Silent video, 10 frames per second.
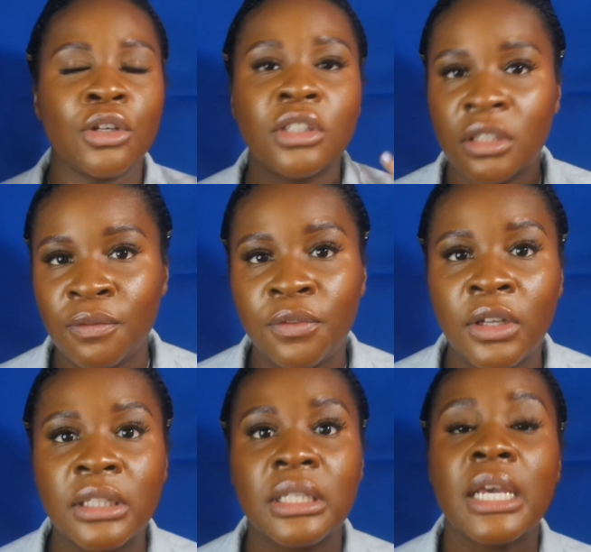hoods and
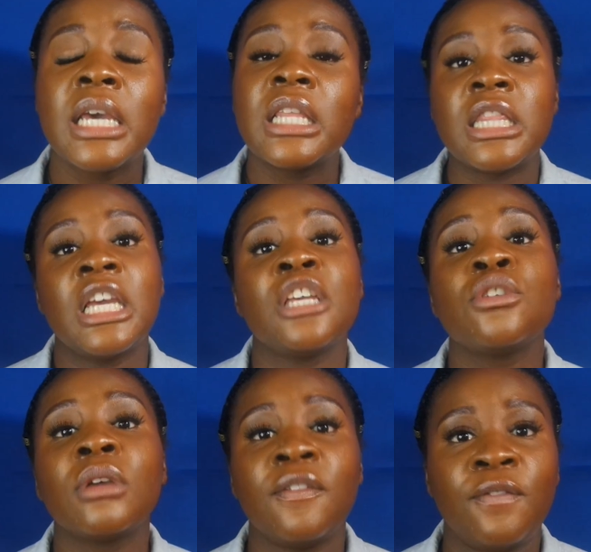foots, then
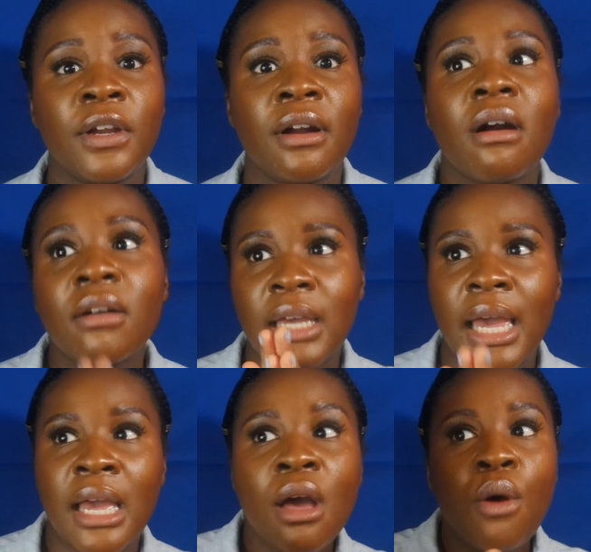you can figure out, okay,